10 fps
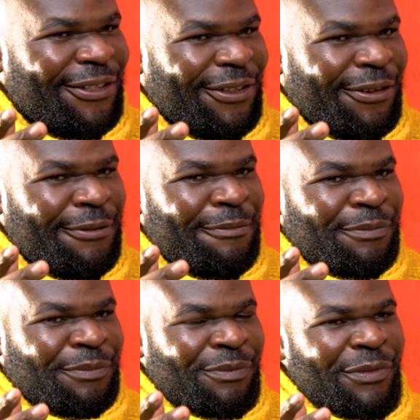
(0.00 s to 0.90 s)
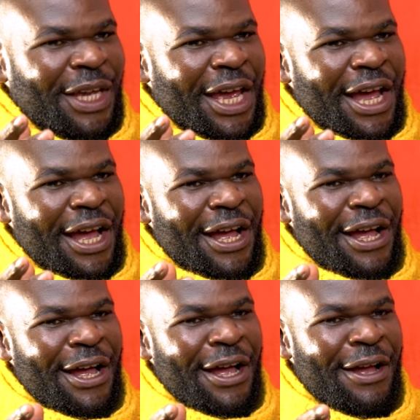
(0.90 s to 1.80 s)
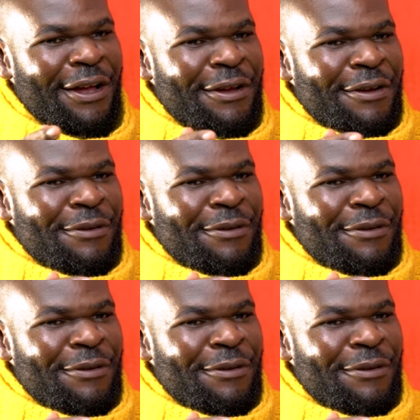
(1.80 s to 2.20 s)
you know, uh,